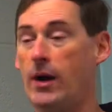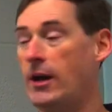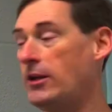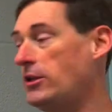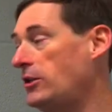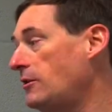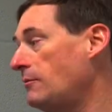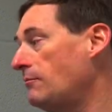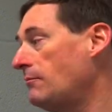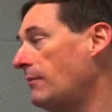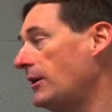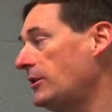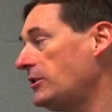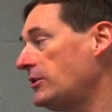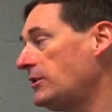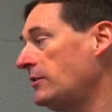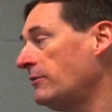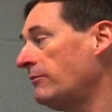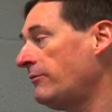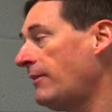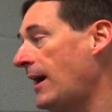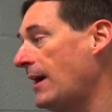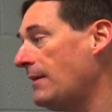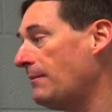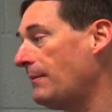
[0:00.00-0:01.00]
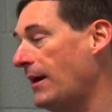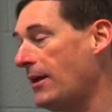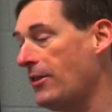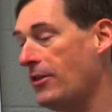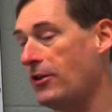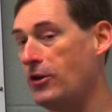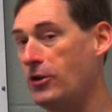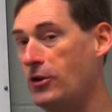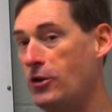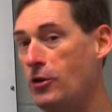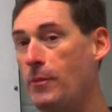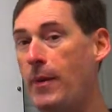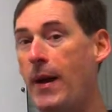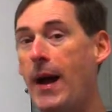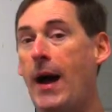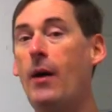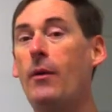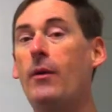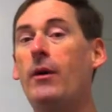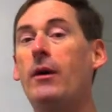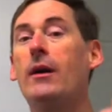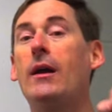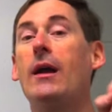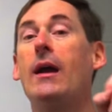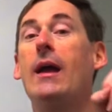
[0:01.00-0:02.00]
And you must divide by the new
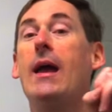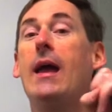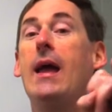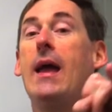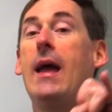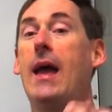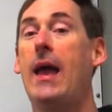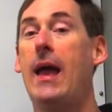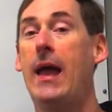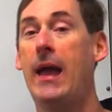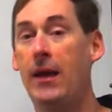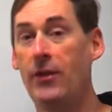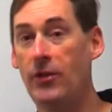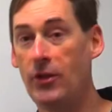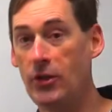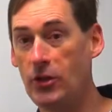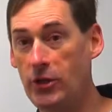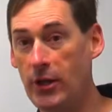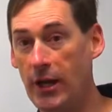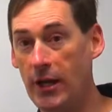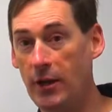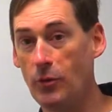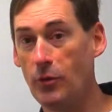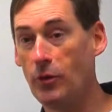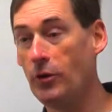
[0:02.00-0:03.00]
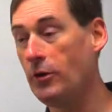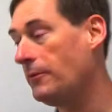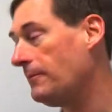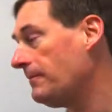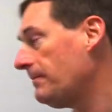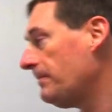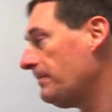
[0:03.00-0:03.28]
power and the chain rule.